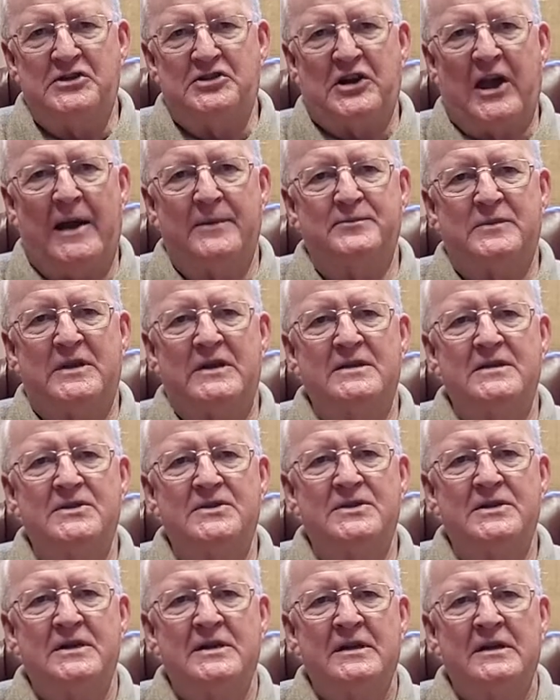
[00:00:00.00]

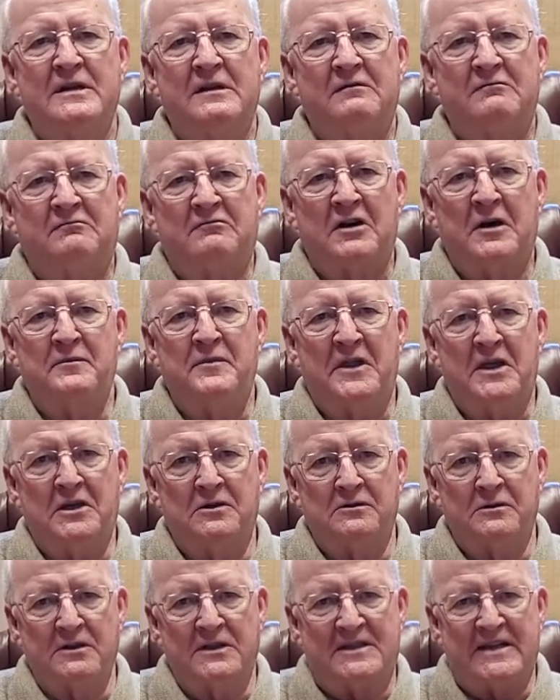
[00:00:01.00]
chapters from the
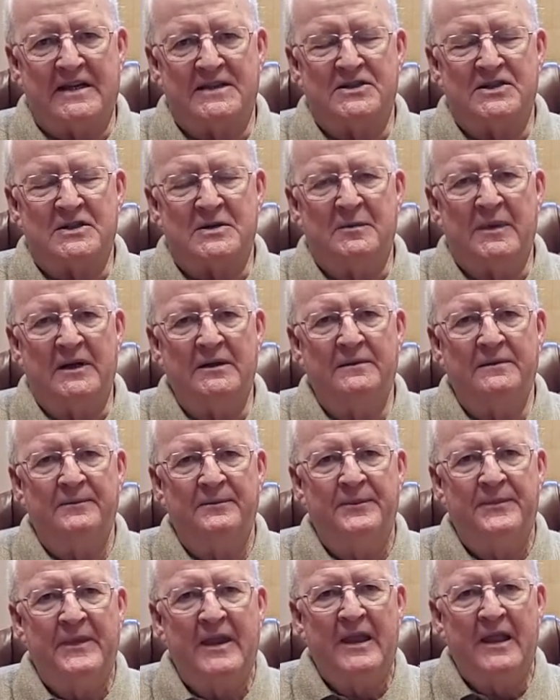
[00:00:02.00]
Old Testament
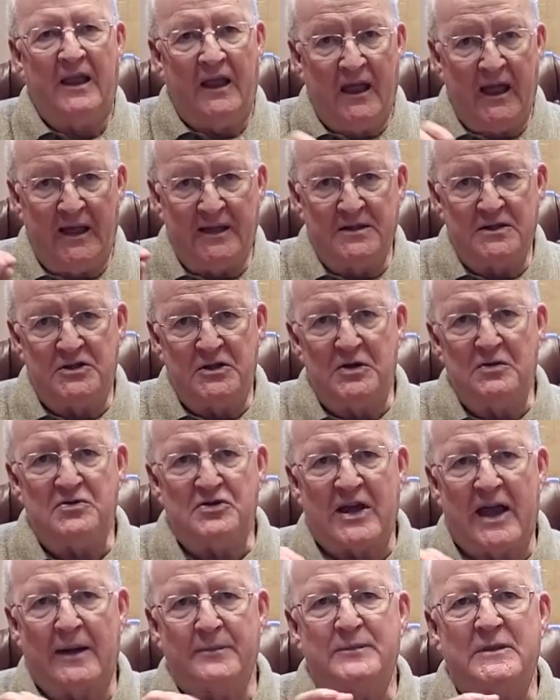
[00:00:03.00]
and two
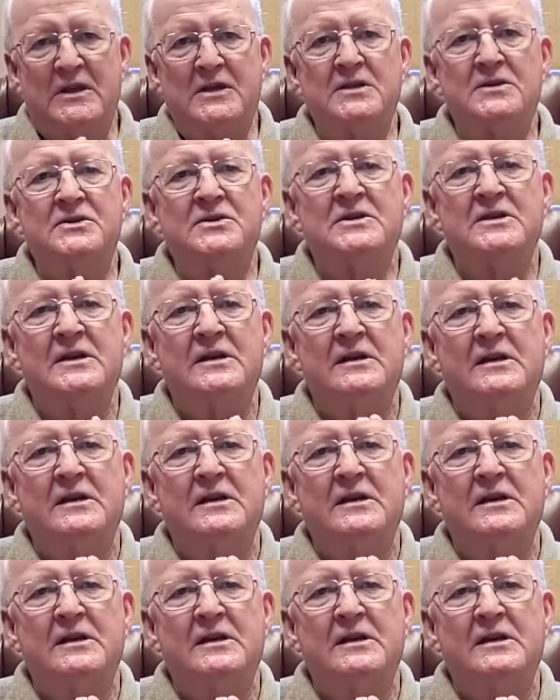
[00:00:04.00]
chapters